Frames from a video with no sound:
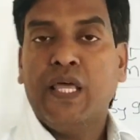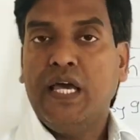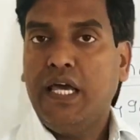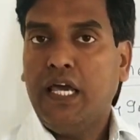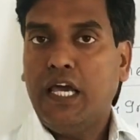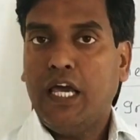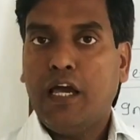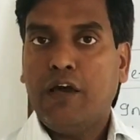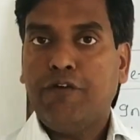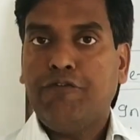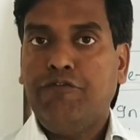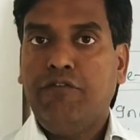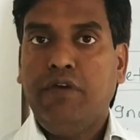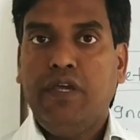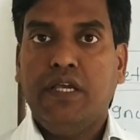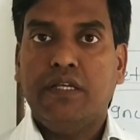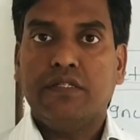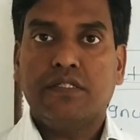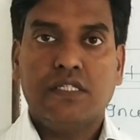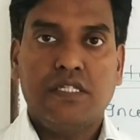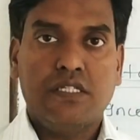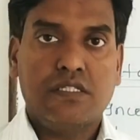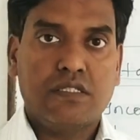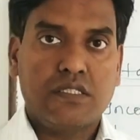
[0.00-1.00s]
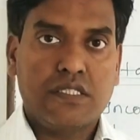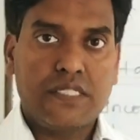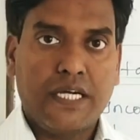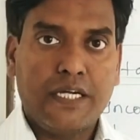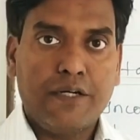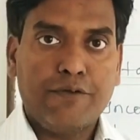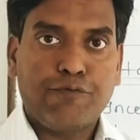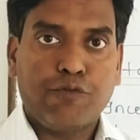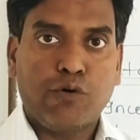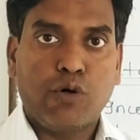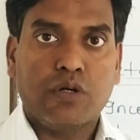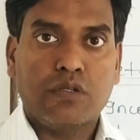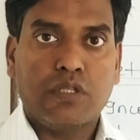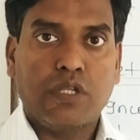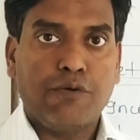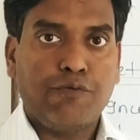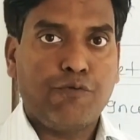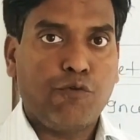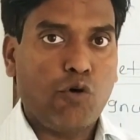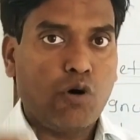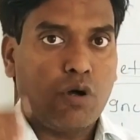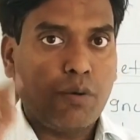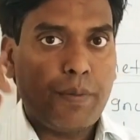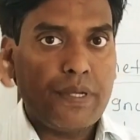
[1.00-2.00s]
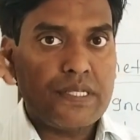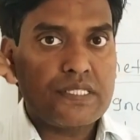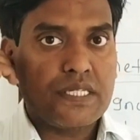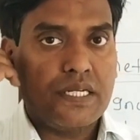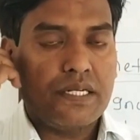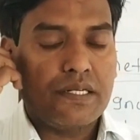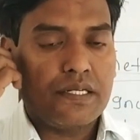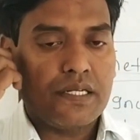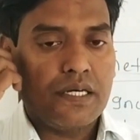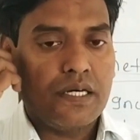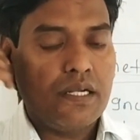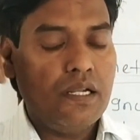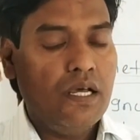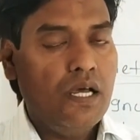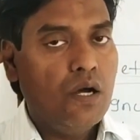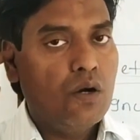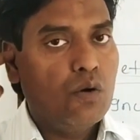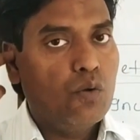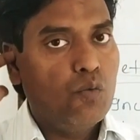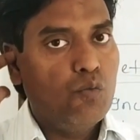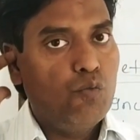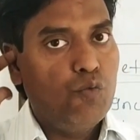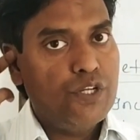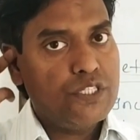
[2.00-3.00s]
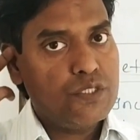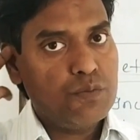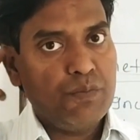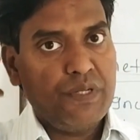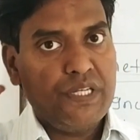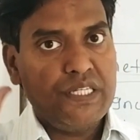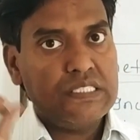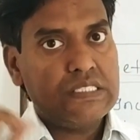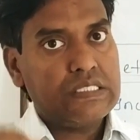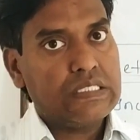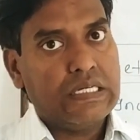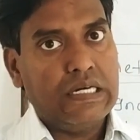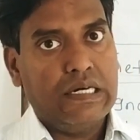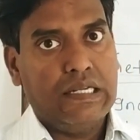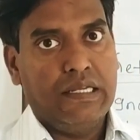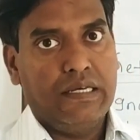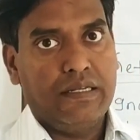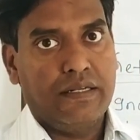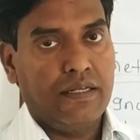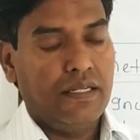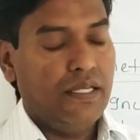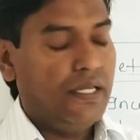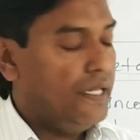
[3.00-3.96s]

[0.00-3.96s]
F is stand for the Fourier center, which means color.